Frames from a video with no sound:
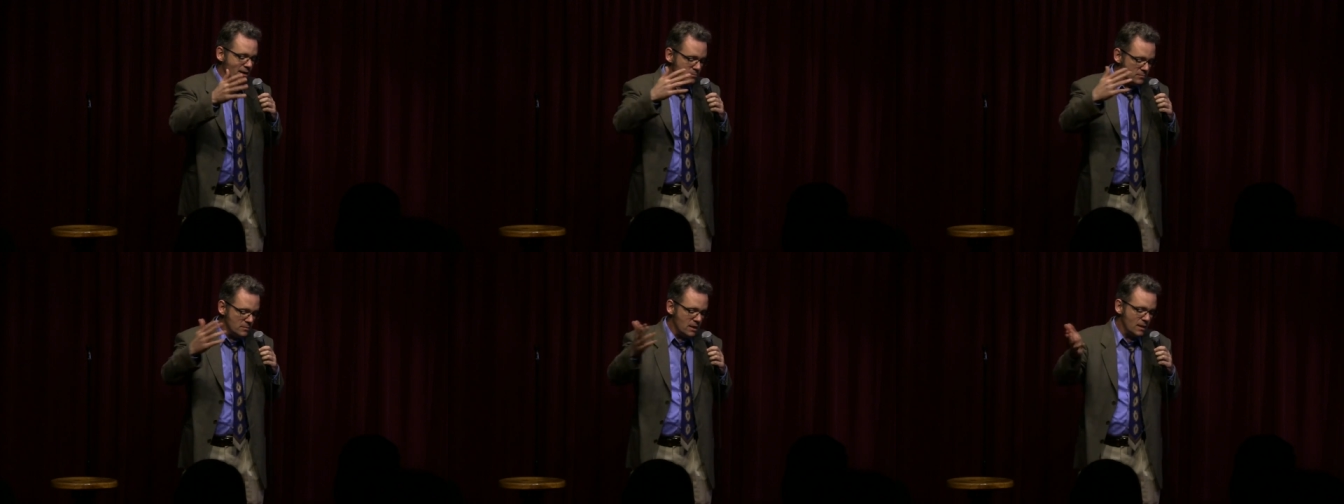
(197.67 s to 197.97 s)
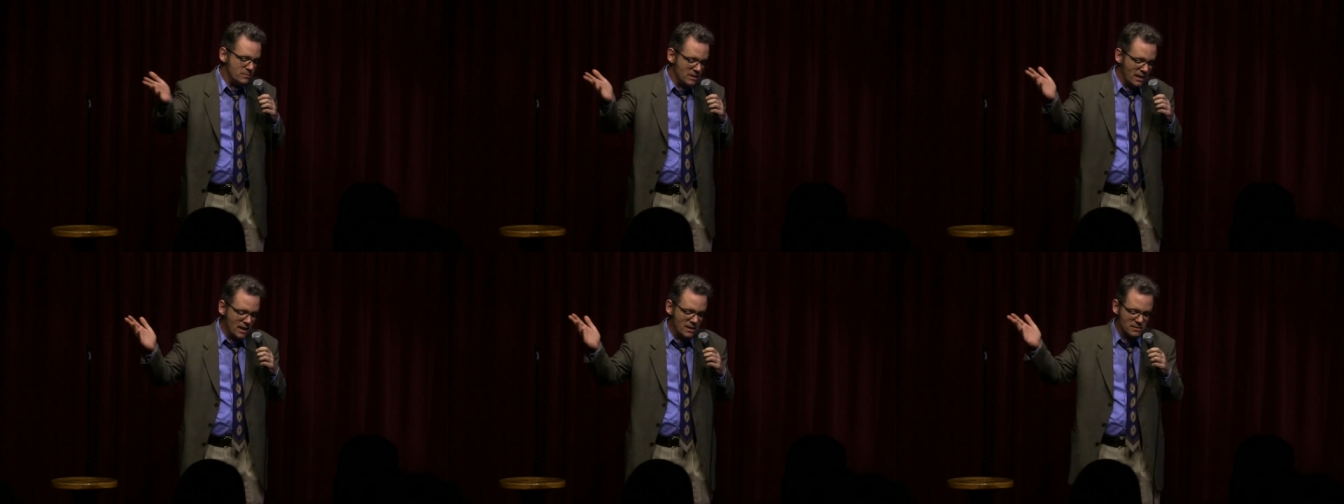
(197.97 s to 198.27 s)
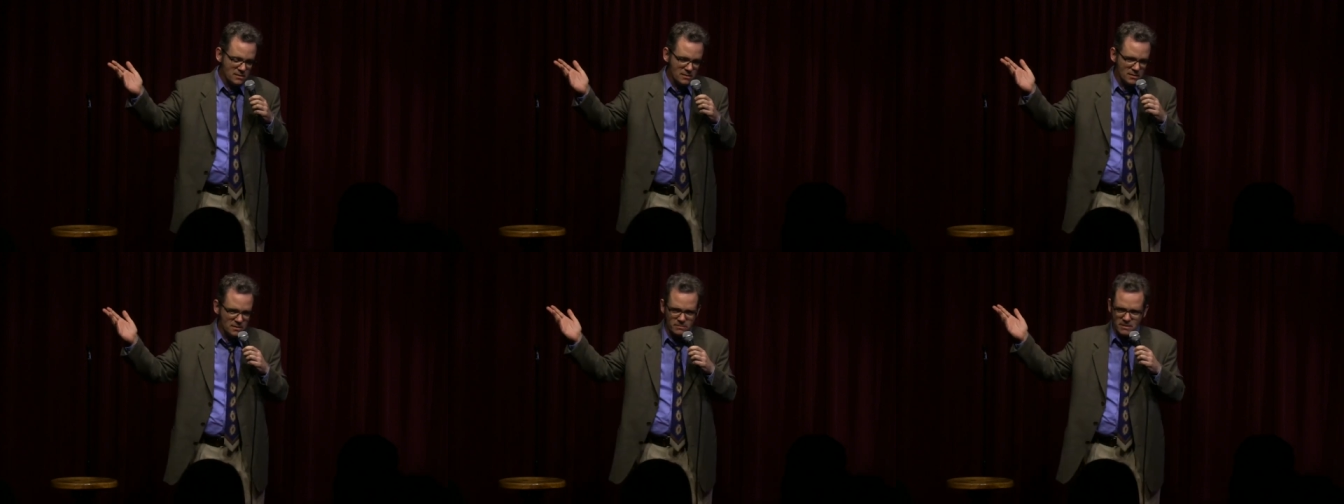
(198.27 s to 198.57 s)
am
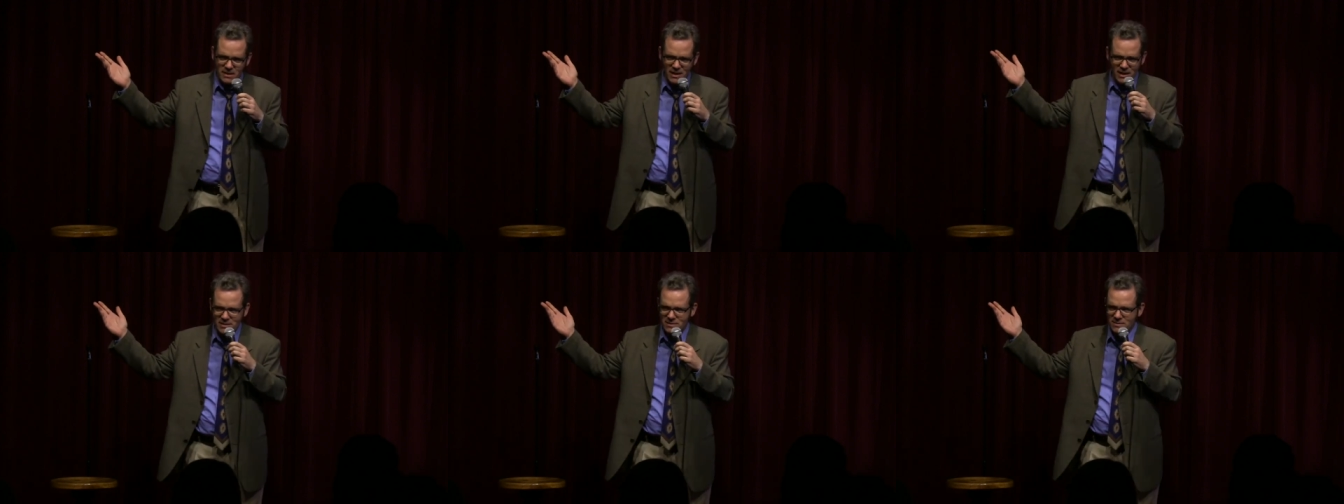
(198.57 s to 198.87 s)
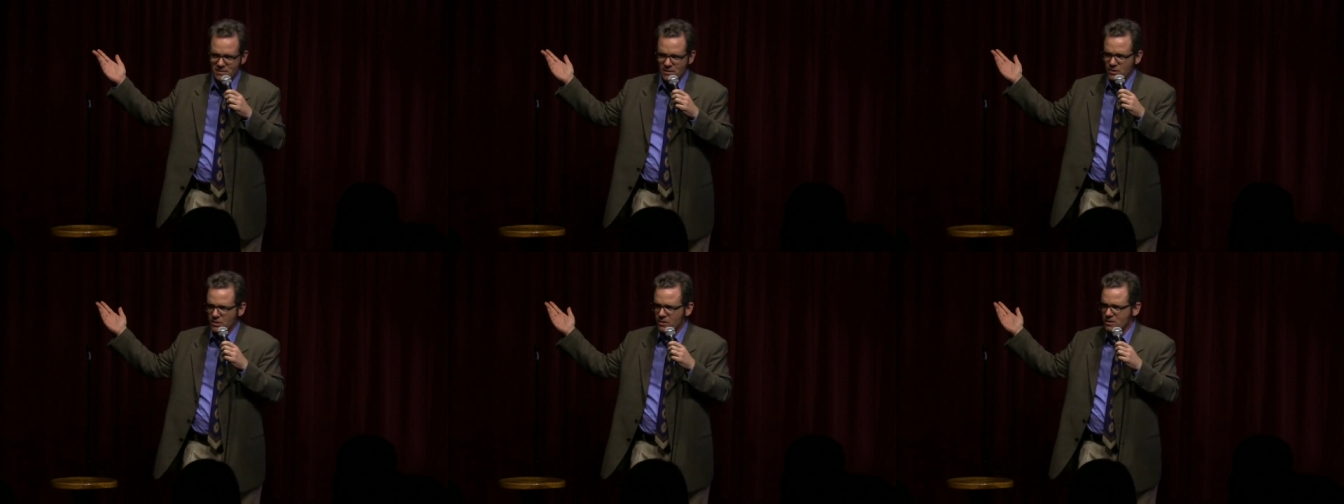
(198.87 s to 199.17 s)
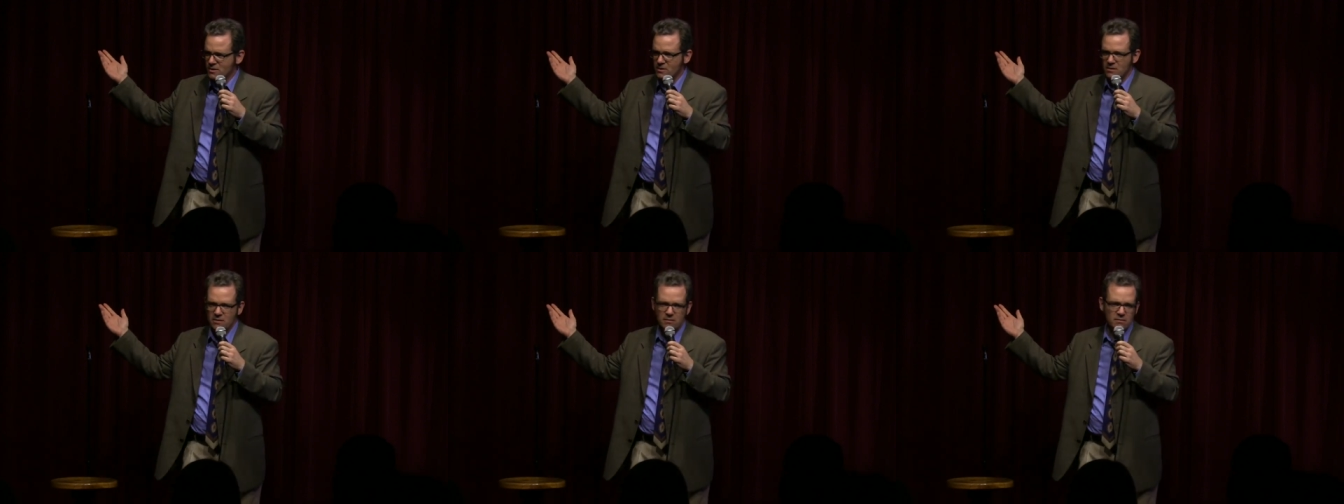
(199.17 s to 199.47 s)
not. I'm not
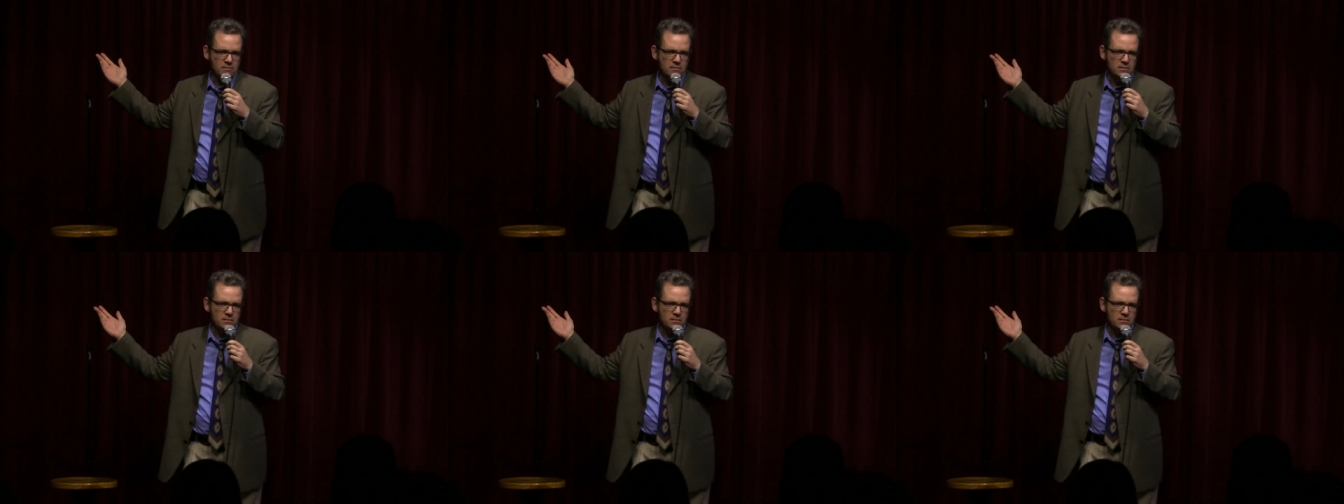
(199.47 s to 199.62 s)
good.